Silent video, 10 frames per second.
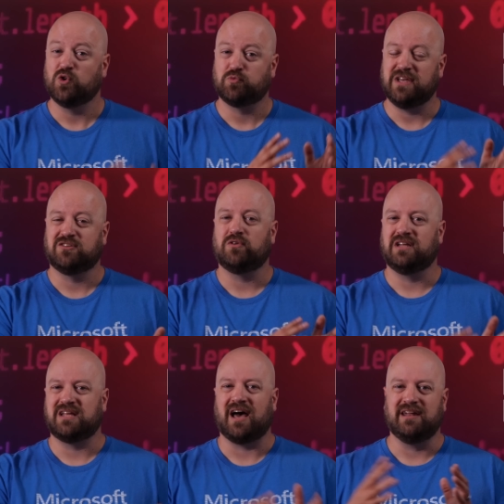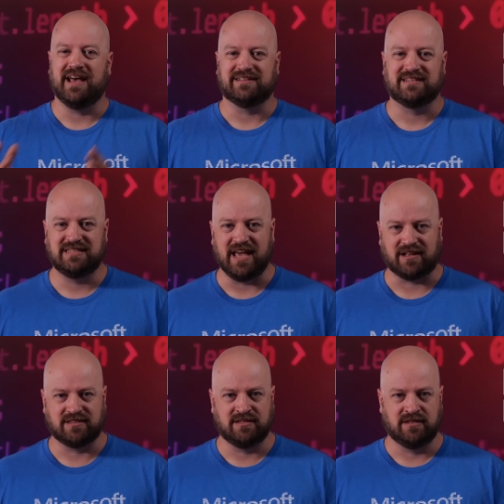which means going to .NET
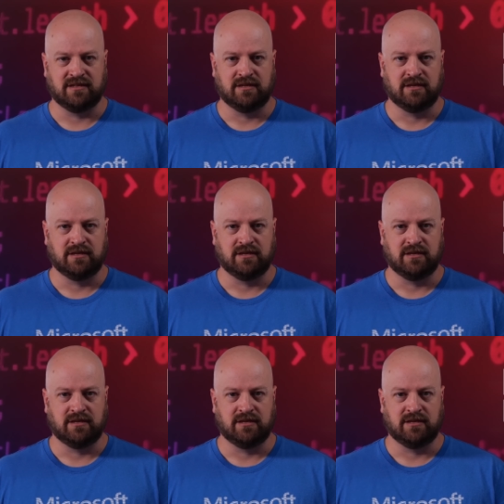6.